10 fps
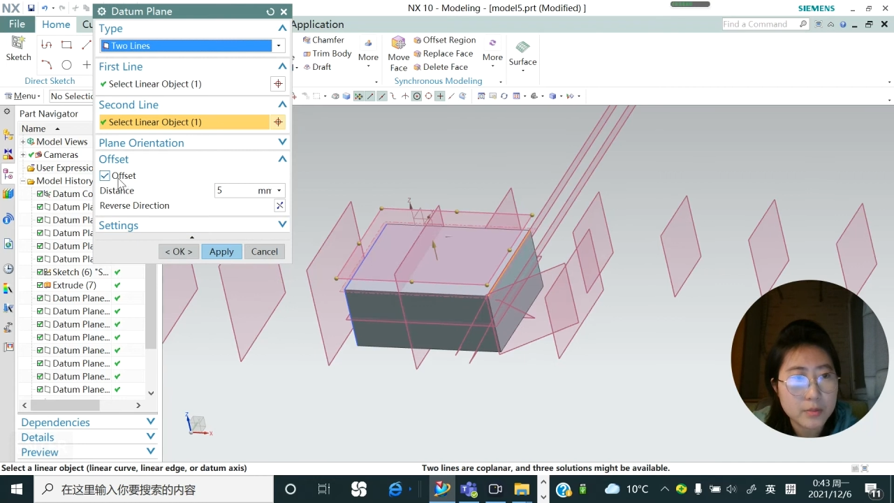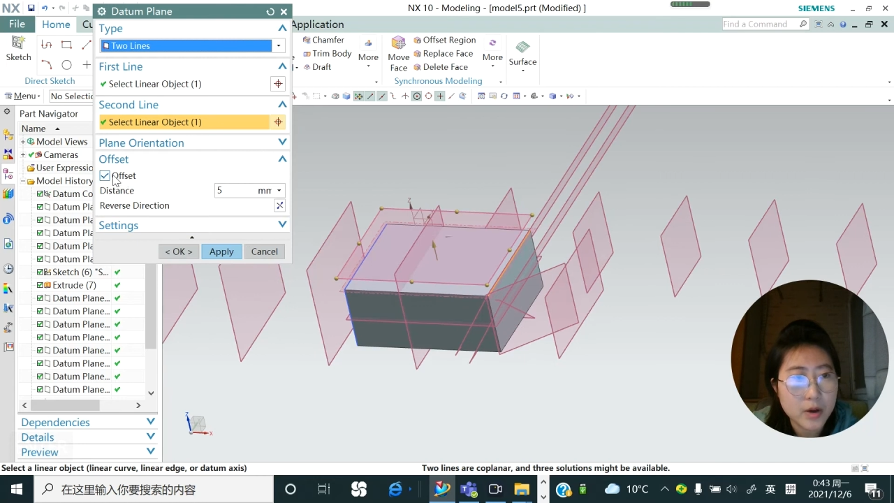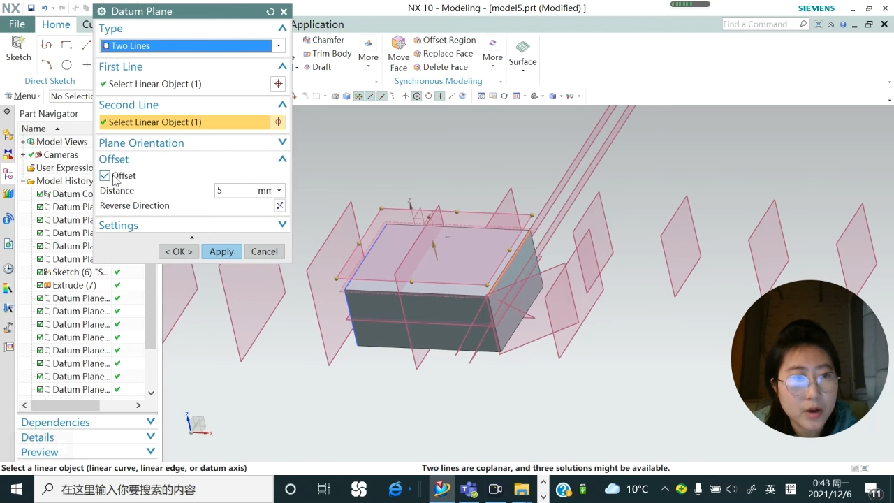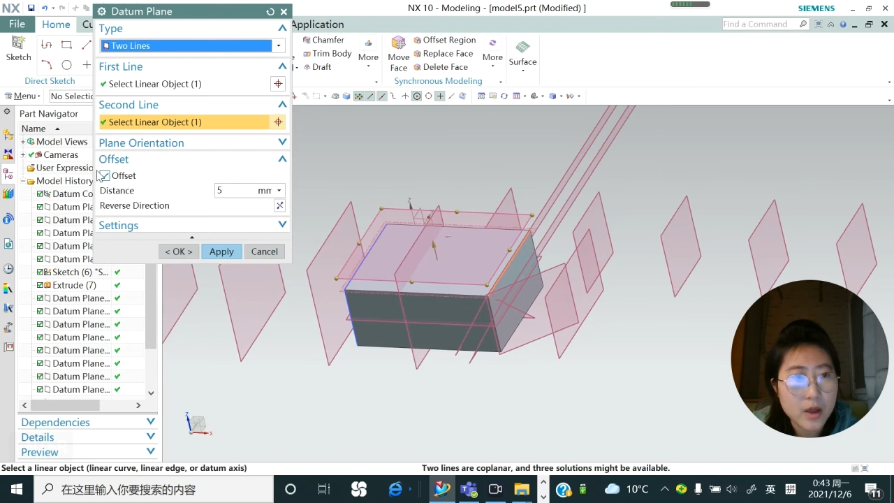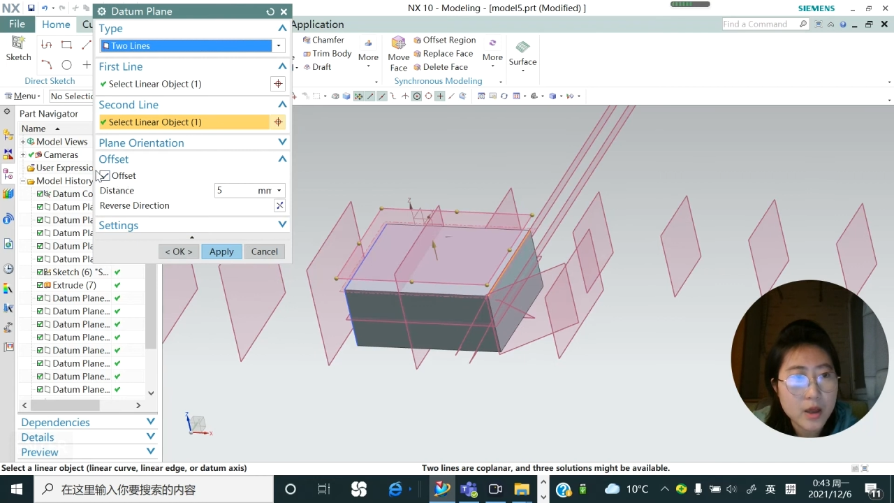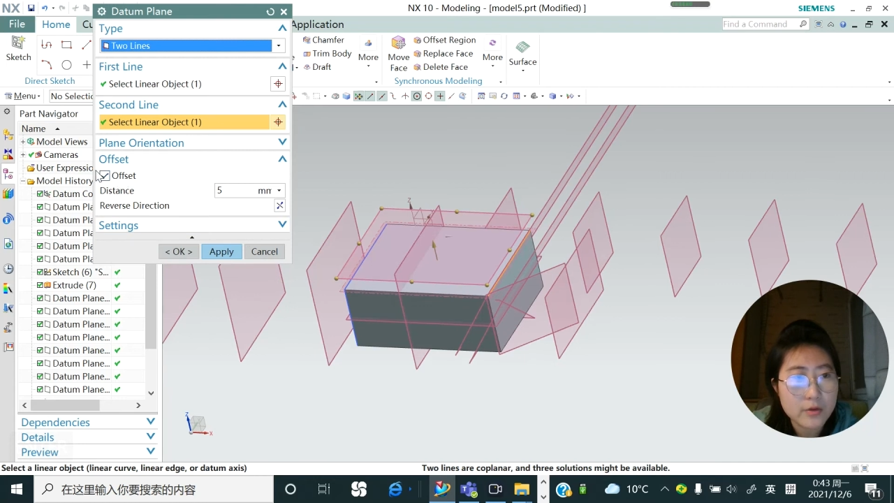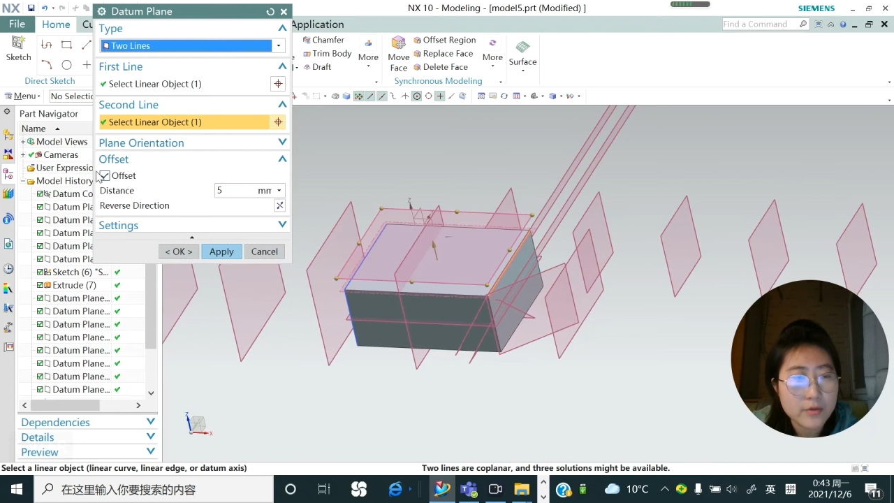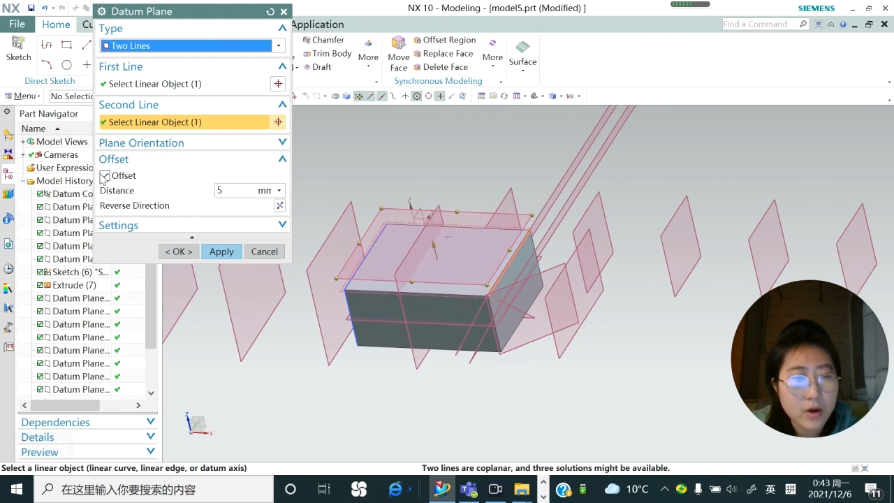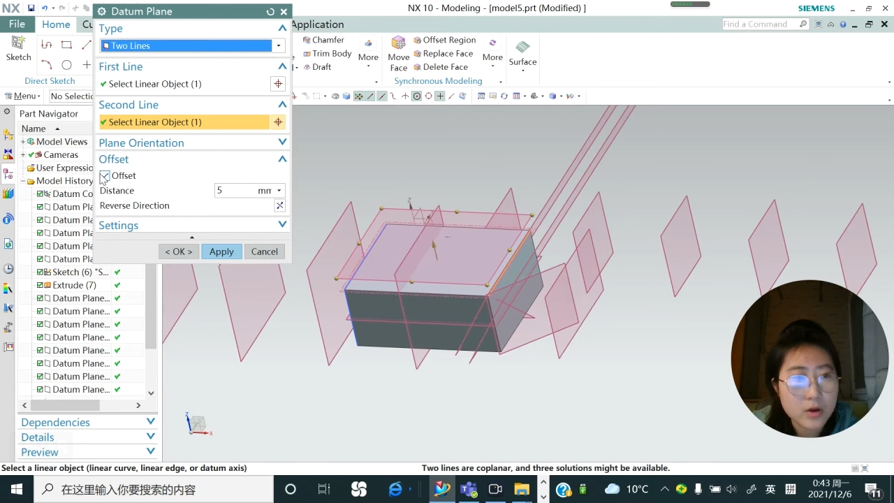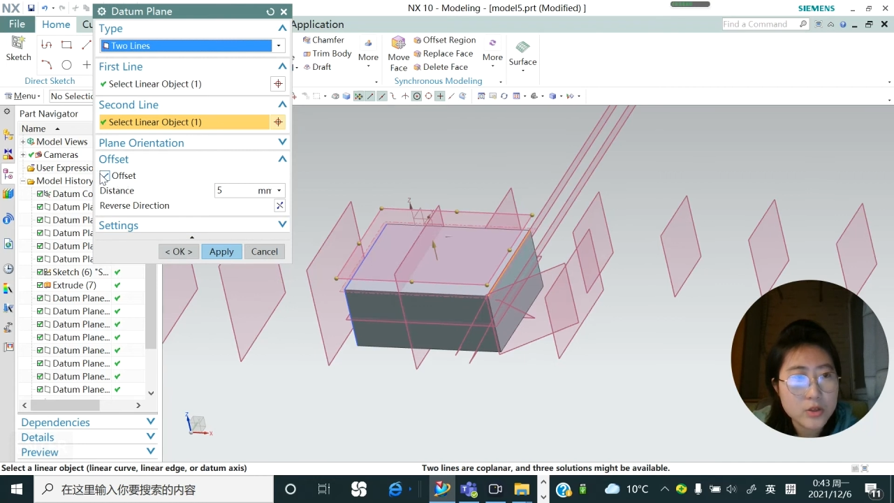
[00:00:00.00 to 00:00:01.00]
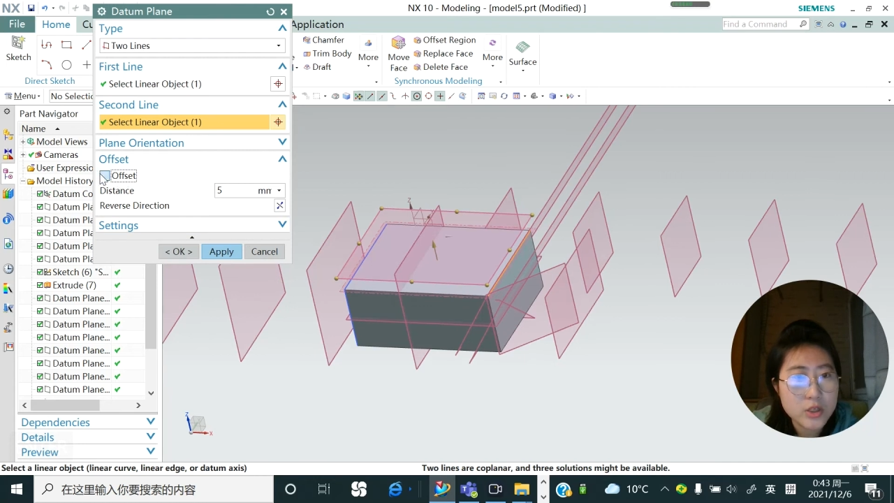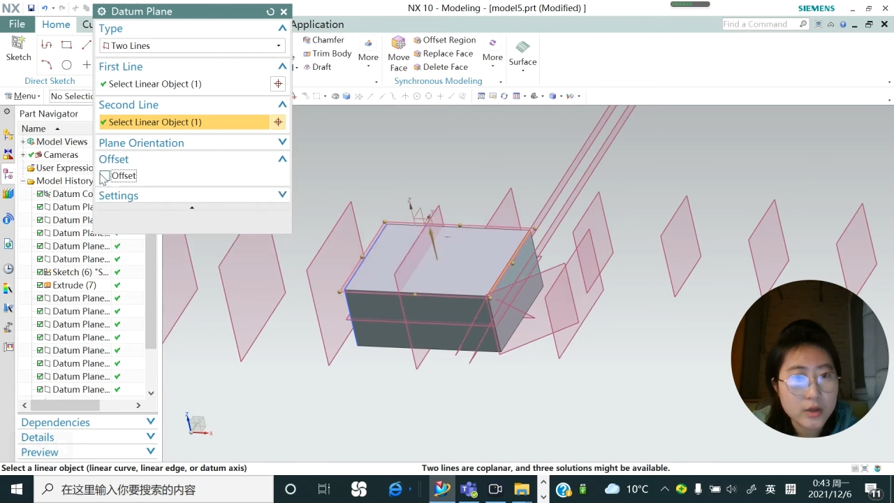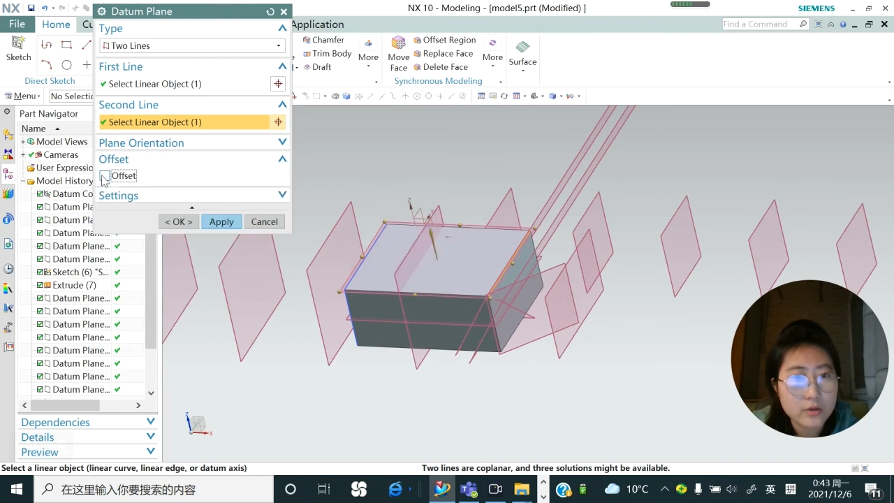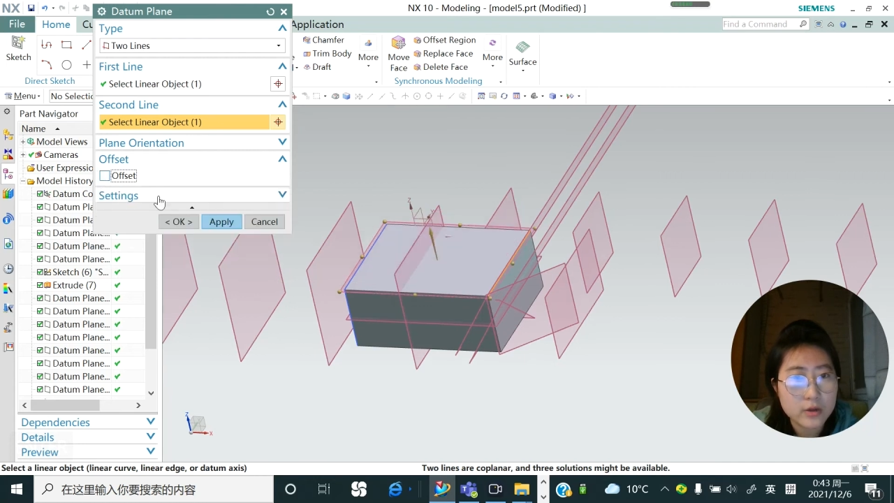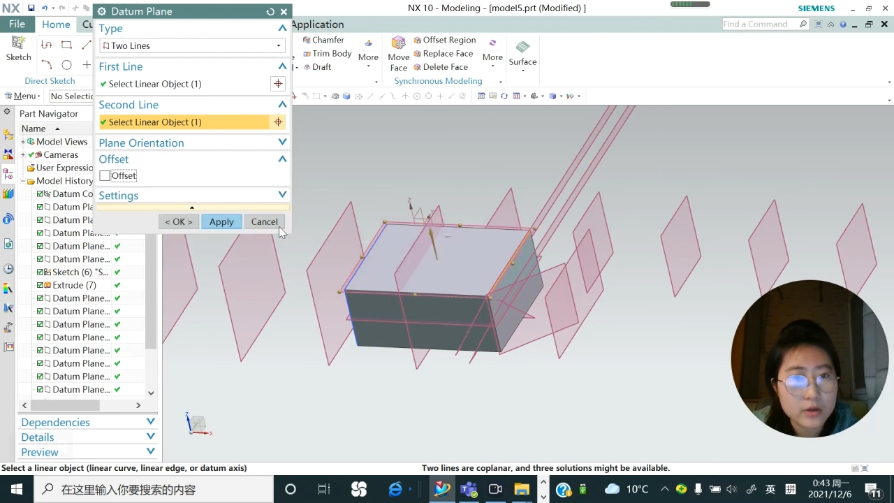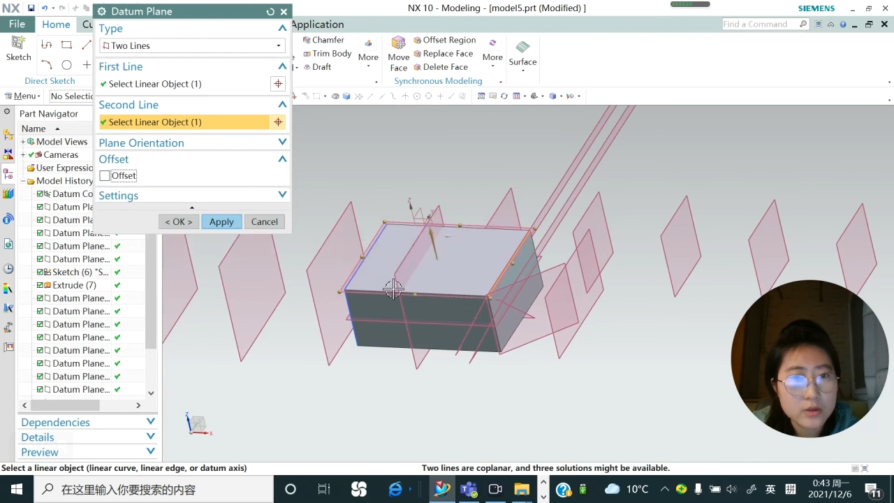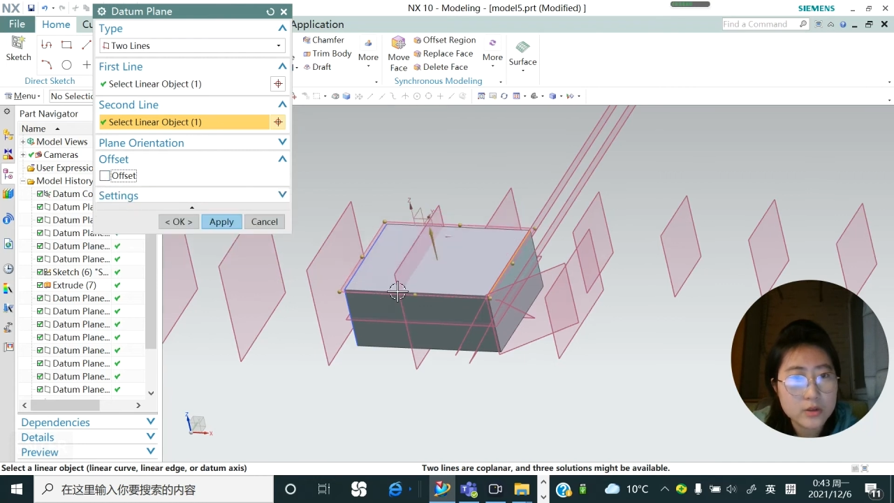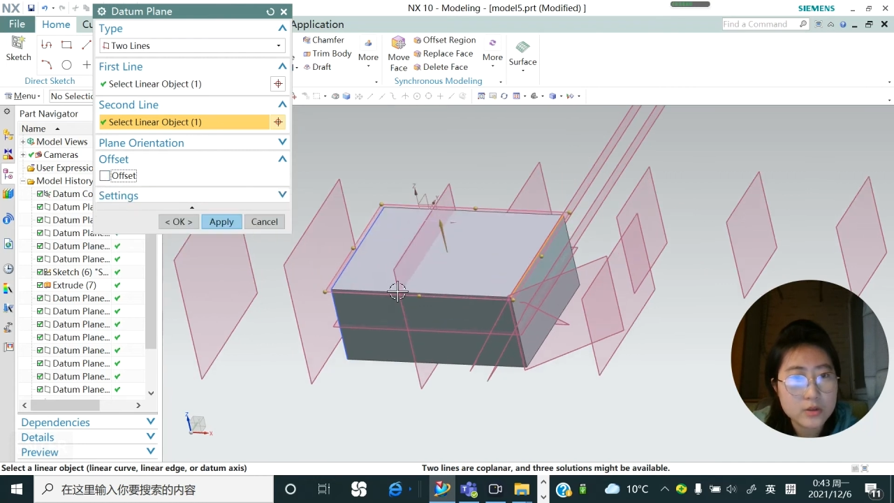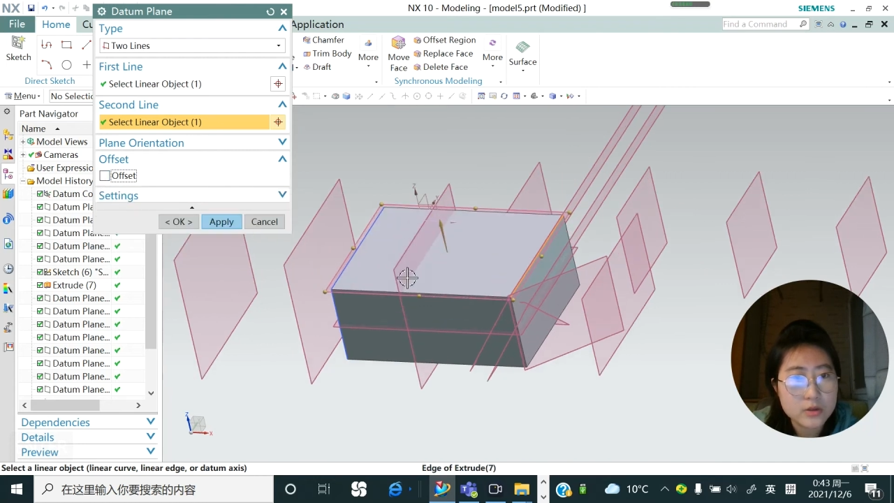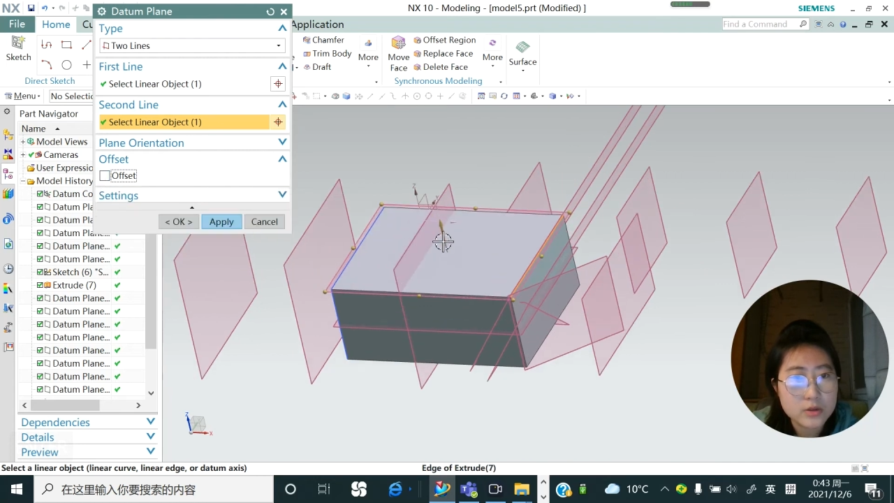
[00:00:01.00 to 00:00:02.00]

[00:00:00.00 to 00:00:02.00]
But if I uncheck this,